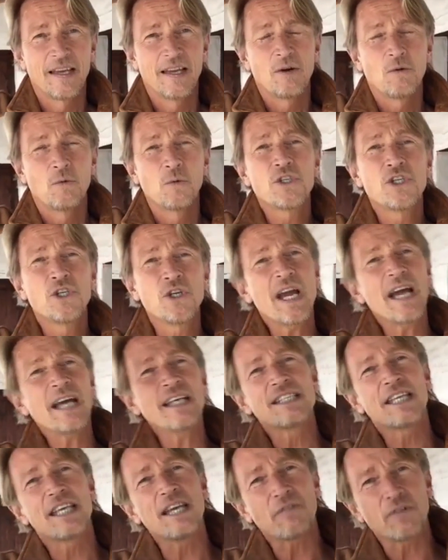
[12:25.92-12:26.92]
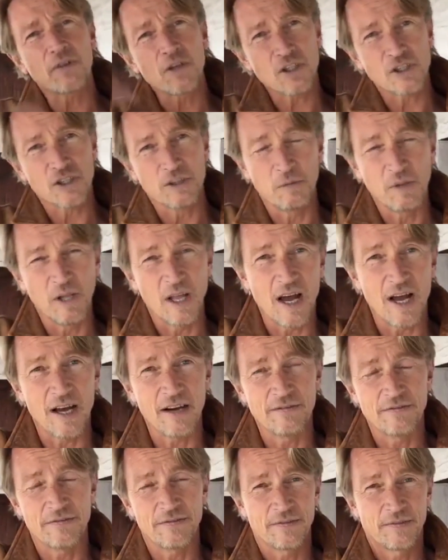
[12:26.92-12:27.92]
Would you guys give her some
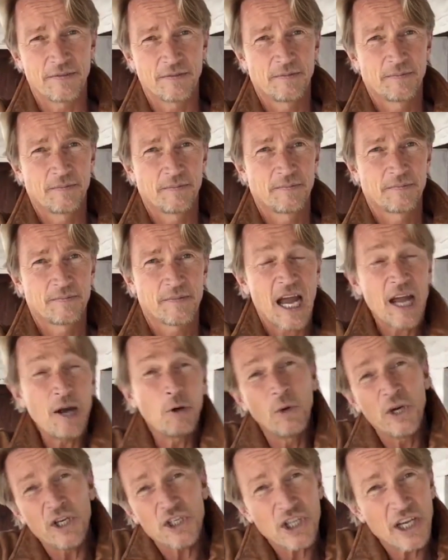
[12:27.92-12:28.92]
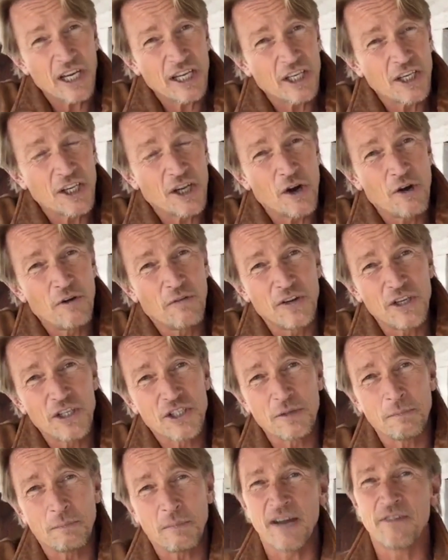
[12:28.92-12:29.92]
love? I wish I could go
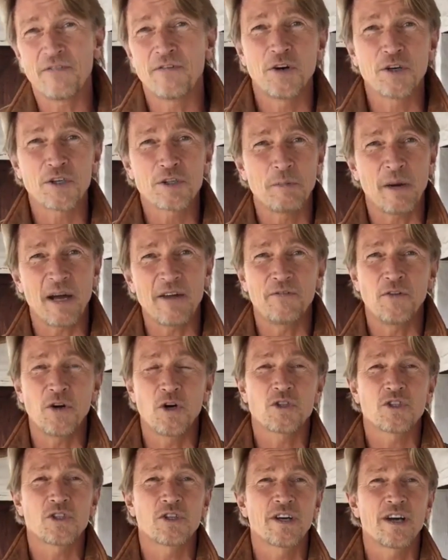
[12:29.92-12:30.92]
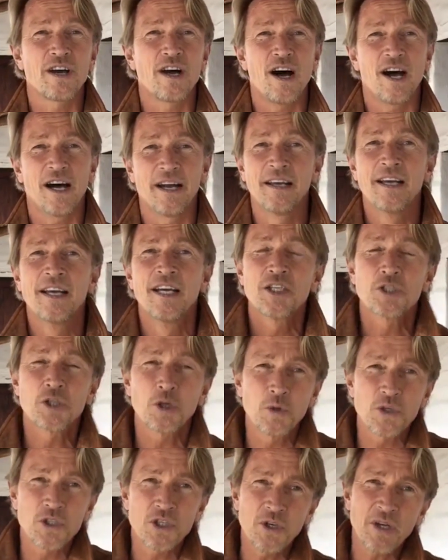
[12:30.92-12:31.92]
visit my folks. My folks are gone. So
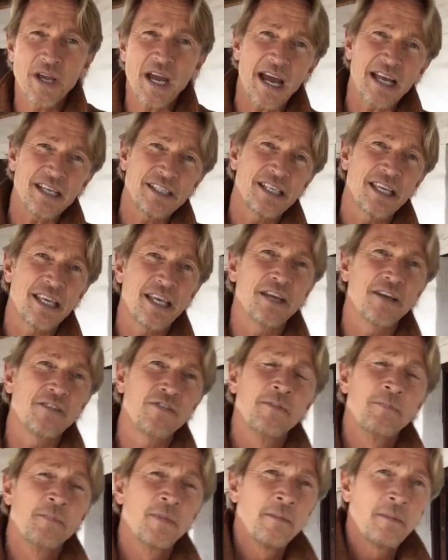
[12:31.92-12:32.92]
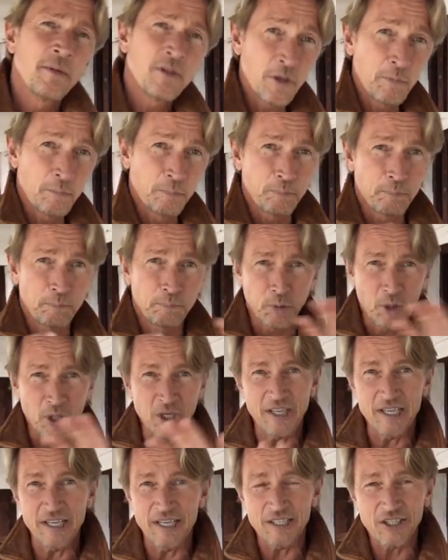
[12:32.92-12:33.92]
would you guys give the
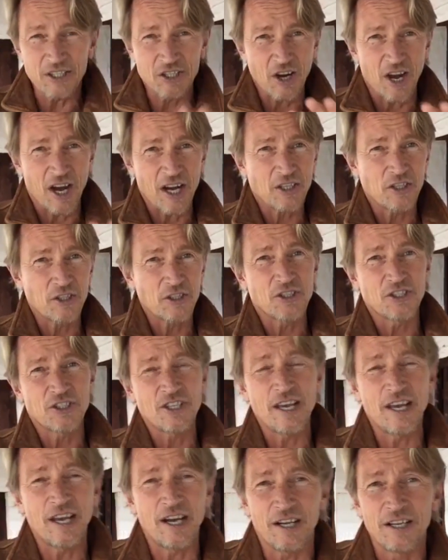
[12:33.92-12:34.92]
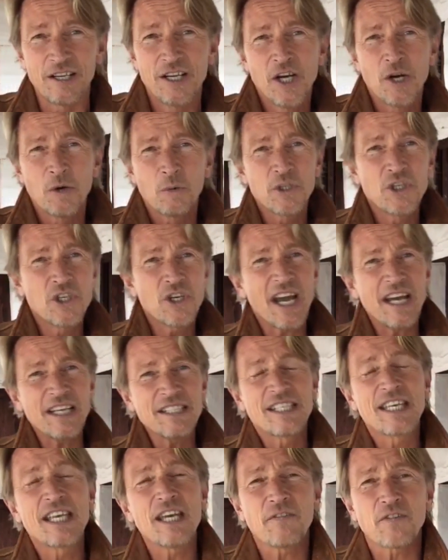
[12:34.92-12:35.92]
brilliant Dr. Ciel, would you guys
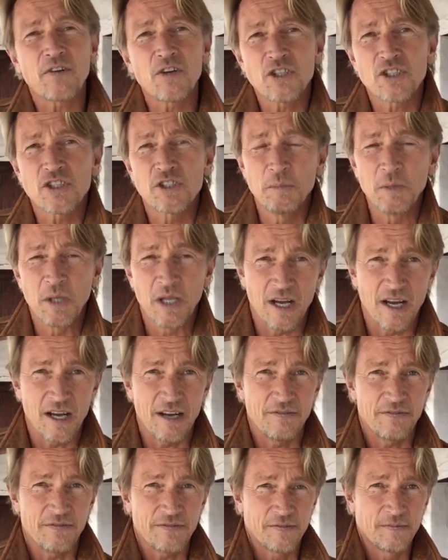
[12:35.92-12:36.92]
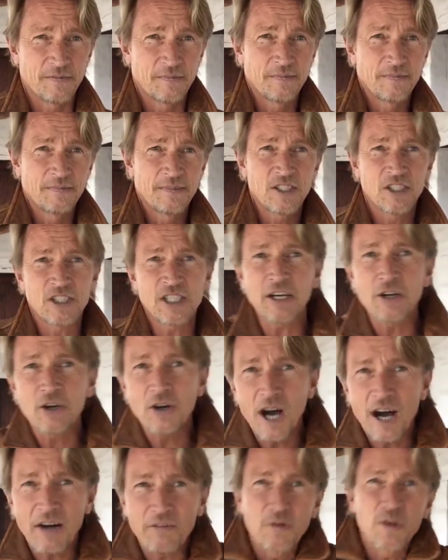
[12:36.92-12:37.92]
give her some love? Send her
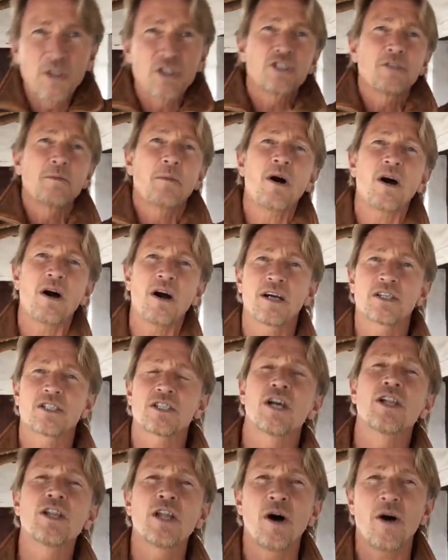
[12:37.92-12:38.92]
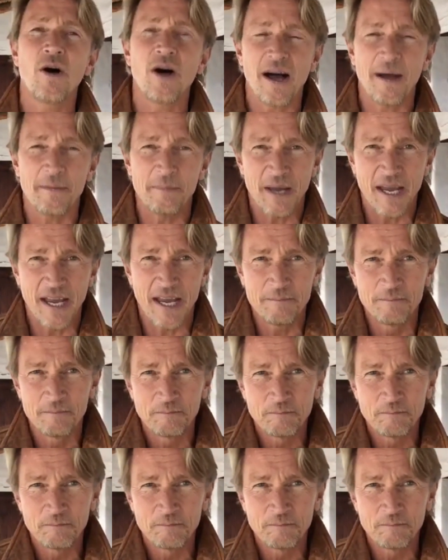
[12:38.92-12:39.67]
off with some hearts. Aloha, babe.